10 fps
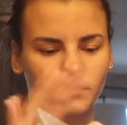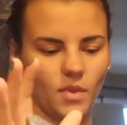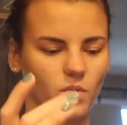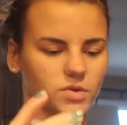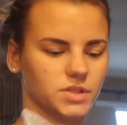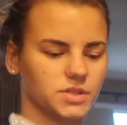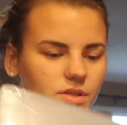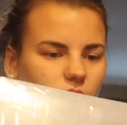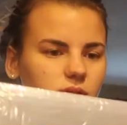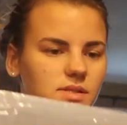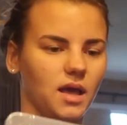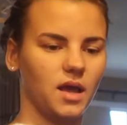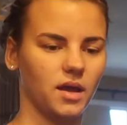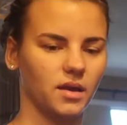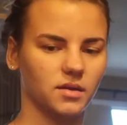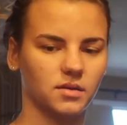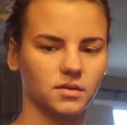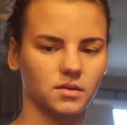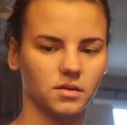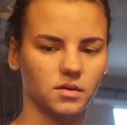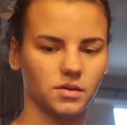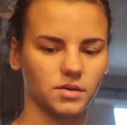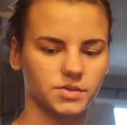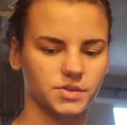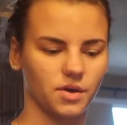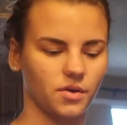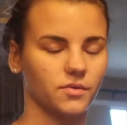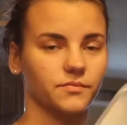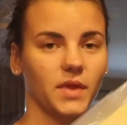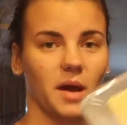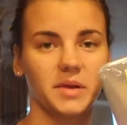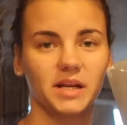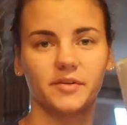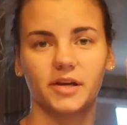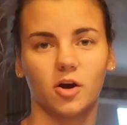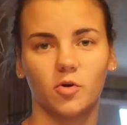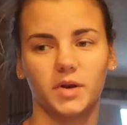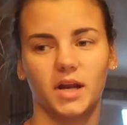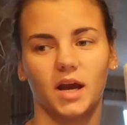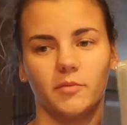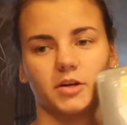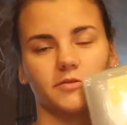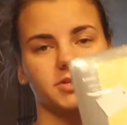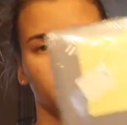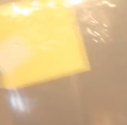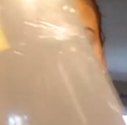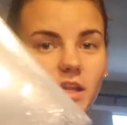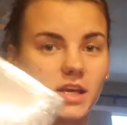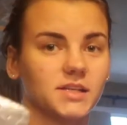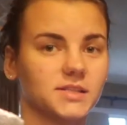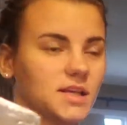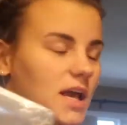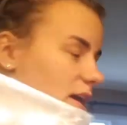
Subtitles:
which is so sad. So I'm not even gonna open it. I'm gonna return this. I